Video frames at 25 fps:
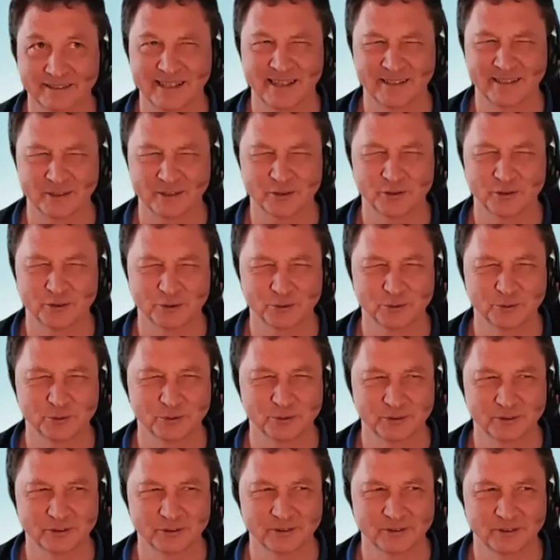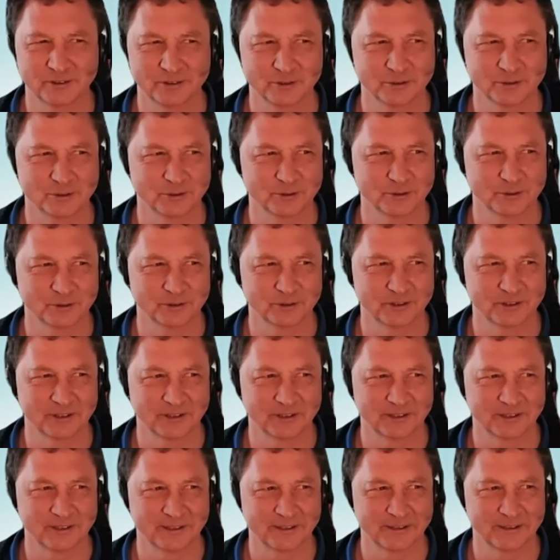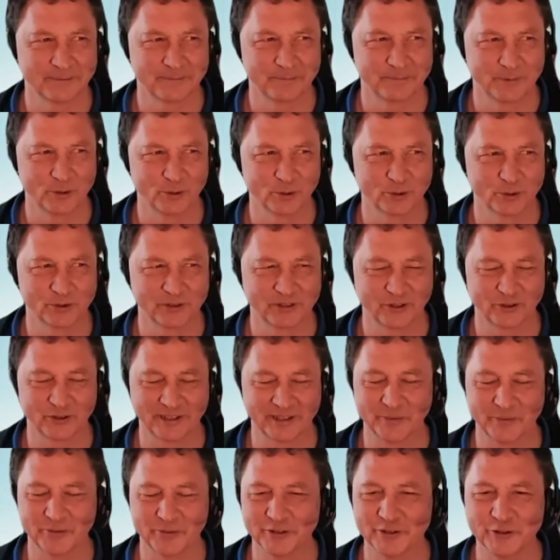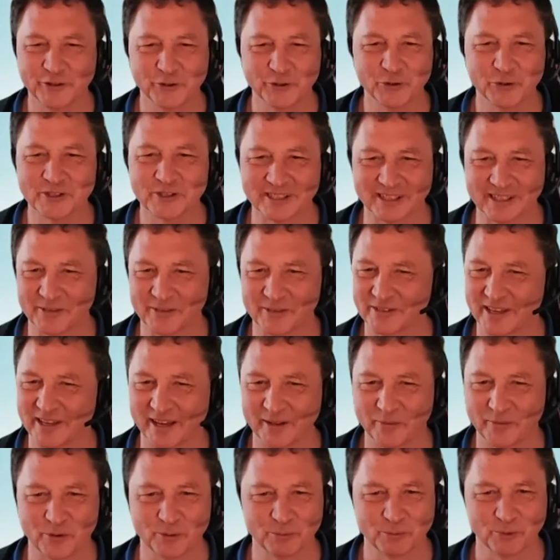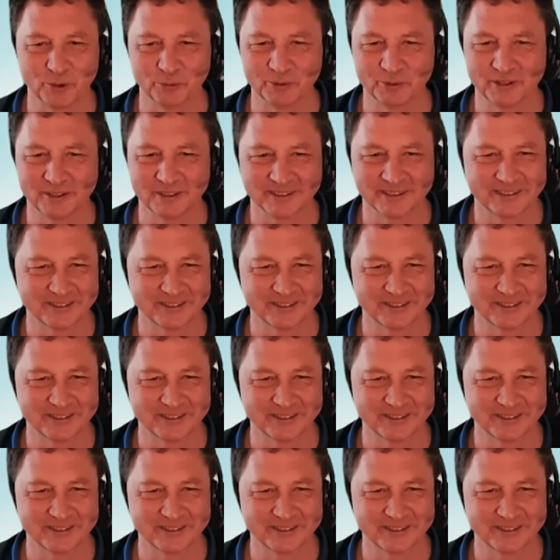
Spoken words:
It's hard to look not at the news at the moment.